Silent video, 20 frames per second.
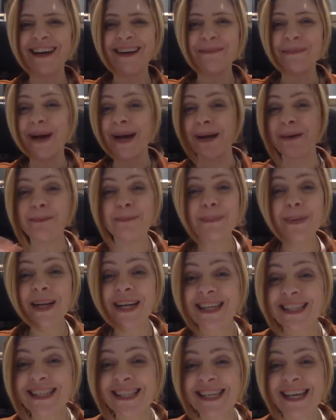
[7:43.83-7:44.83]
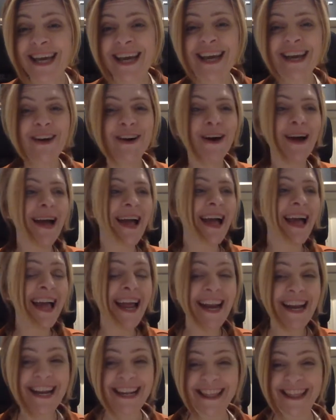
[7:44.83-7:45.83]
my ability or
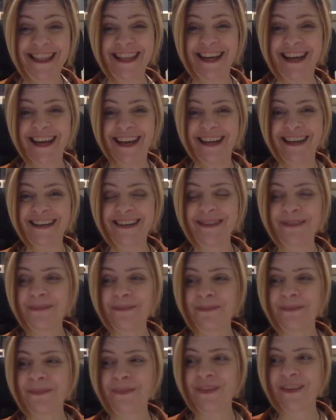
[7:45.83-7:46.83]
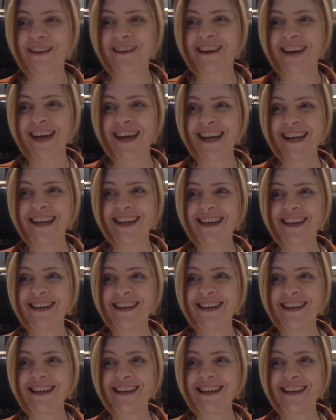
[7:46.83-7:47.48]
anything, right?